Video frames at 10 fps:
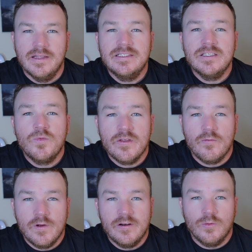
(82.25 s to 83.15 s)
This is where the
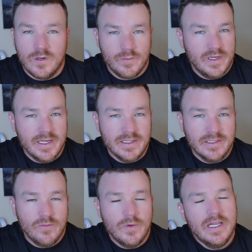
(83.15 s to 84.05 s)
real work
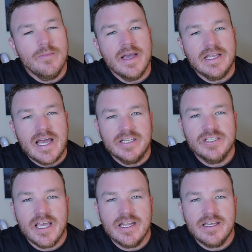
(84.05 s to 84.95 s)
begins. We need to make an
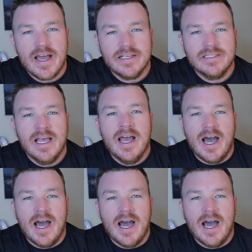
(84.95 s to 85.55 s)
educated guess